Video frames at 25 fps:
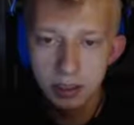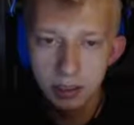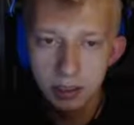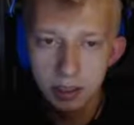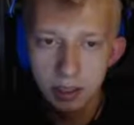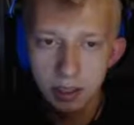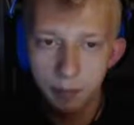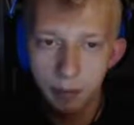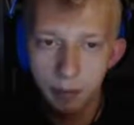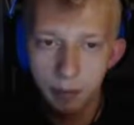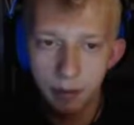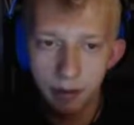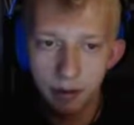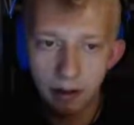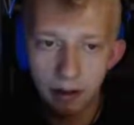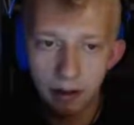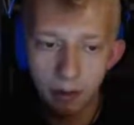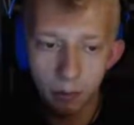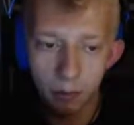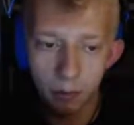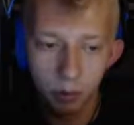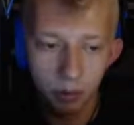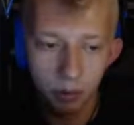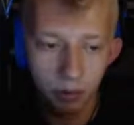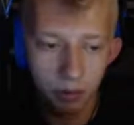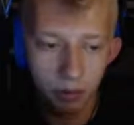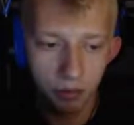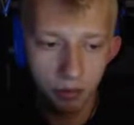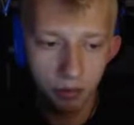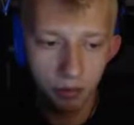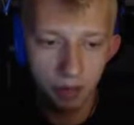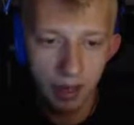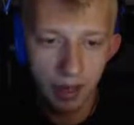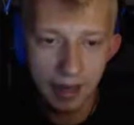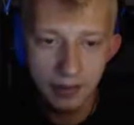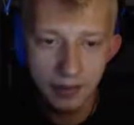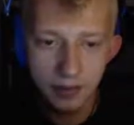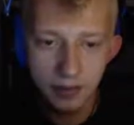about how I want to
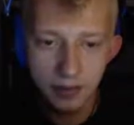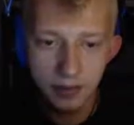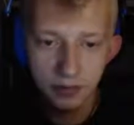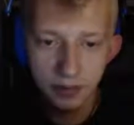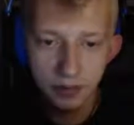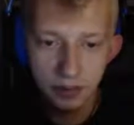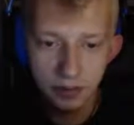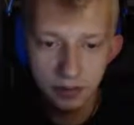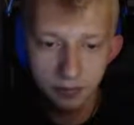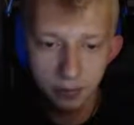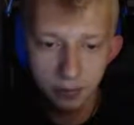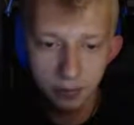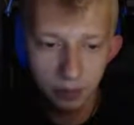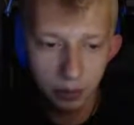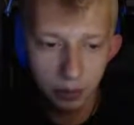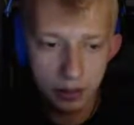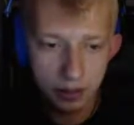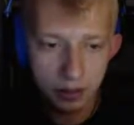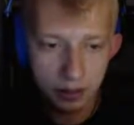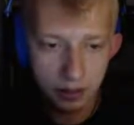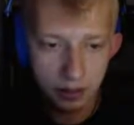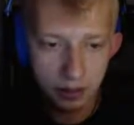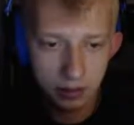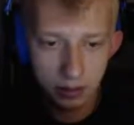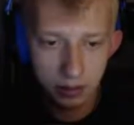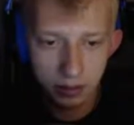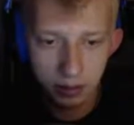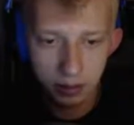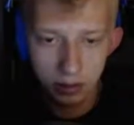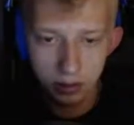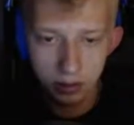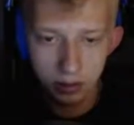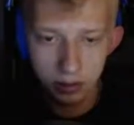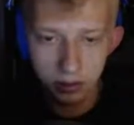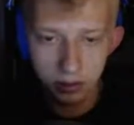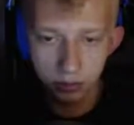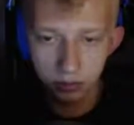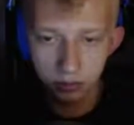actively avoid,
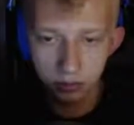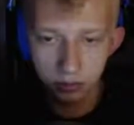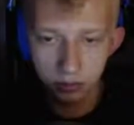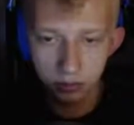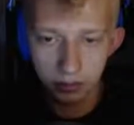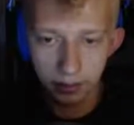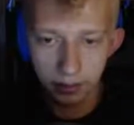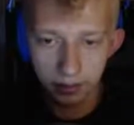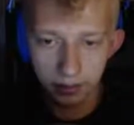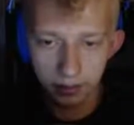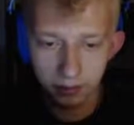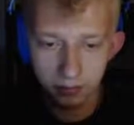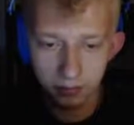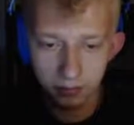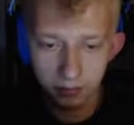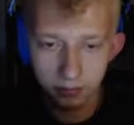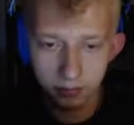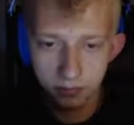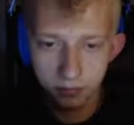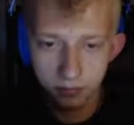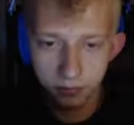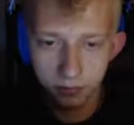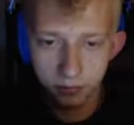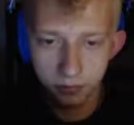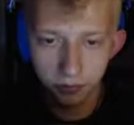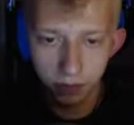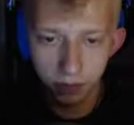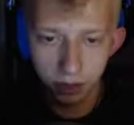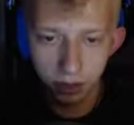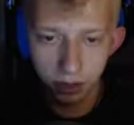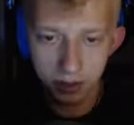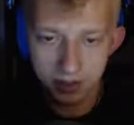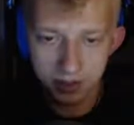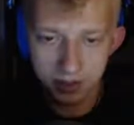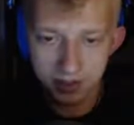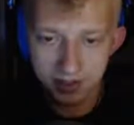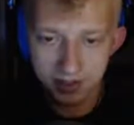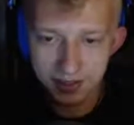like,
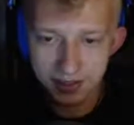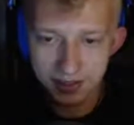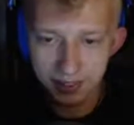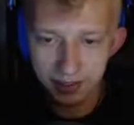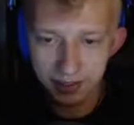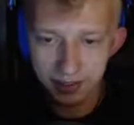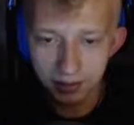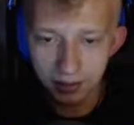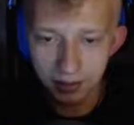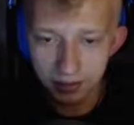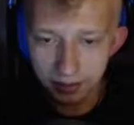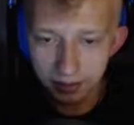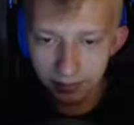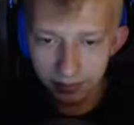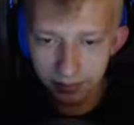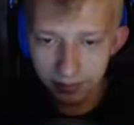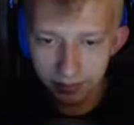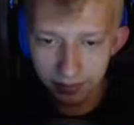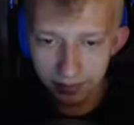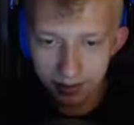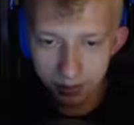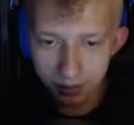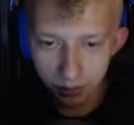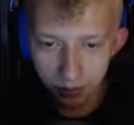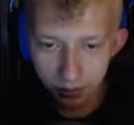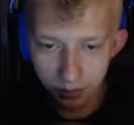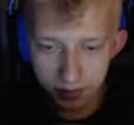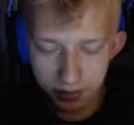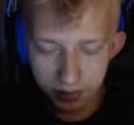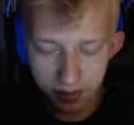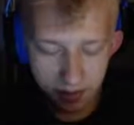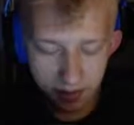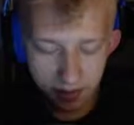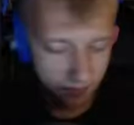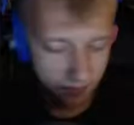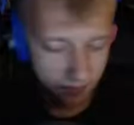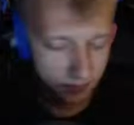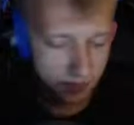full-on stealing that sort of
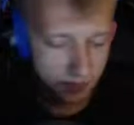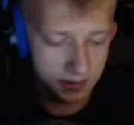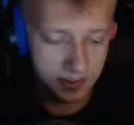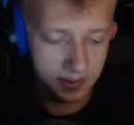stuff, because